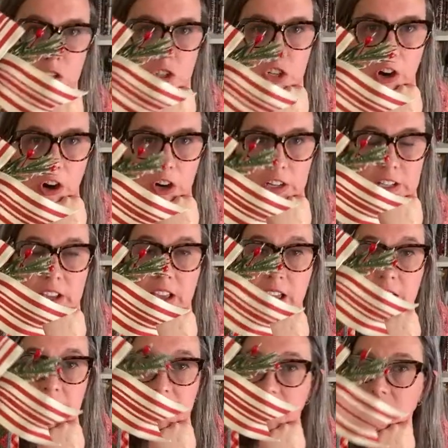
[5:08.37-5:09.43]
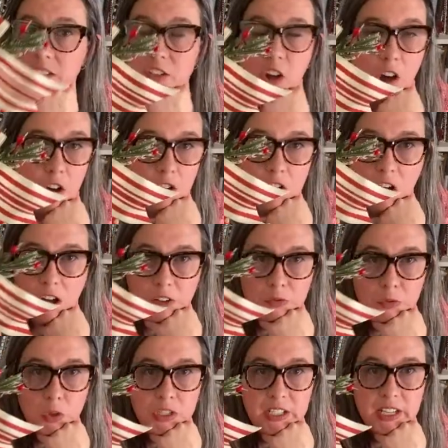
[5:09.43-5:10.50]
chart. This is all called
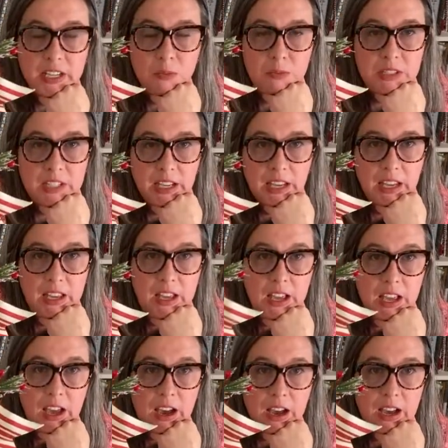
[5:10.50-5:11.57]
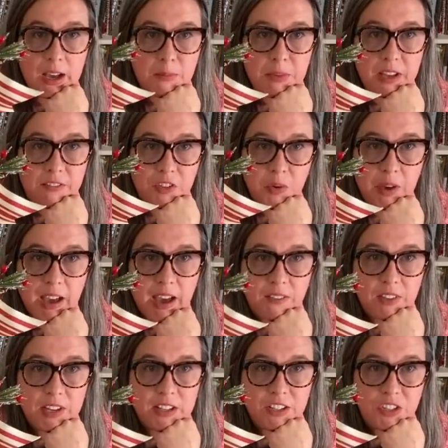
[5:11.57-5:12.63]
for DMC. If you
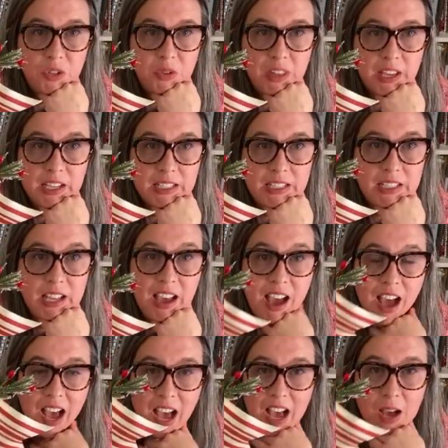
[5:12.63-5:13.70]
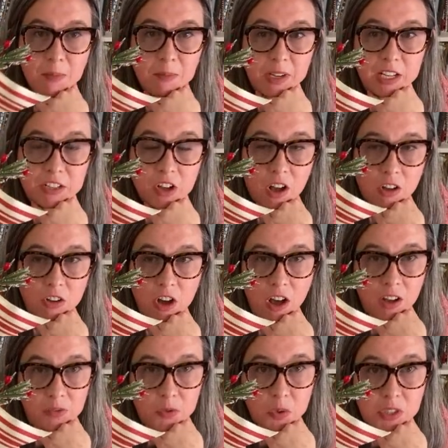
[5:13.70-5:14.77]
haven't do this, it's all
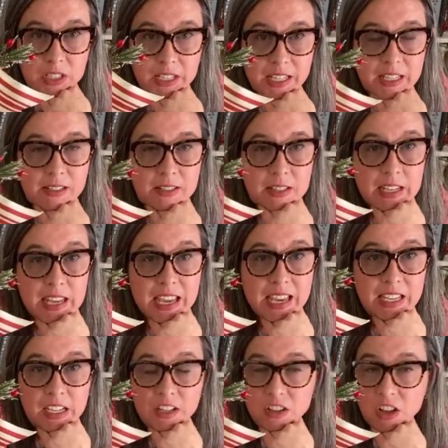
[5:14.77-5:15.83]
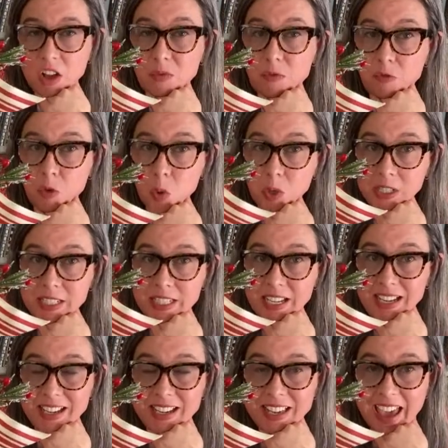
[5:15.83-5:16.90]
called for DMC. It is on
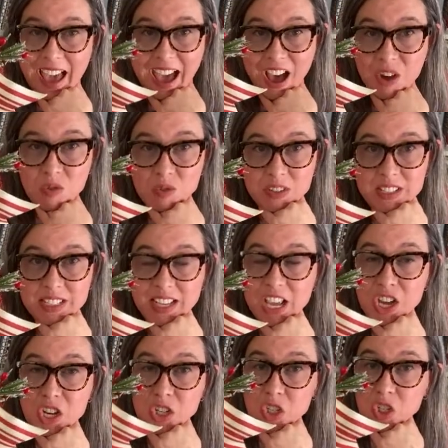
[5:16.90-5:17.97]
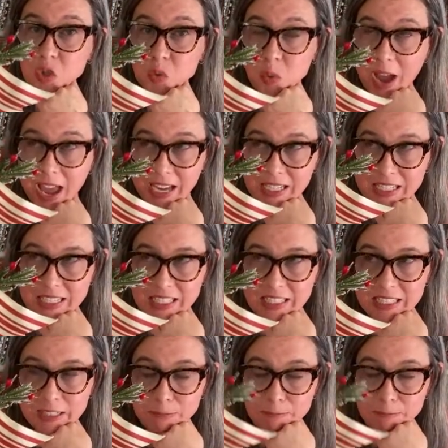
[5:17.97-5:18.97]
14 count Shrek's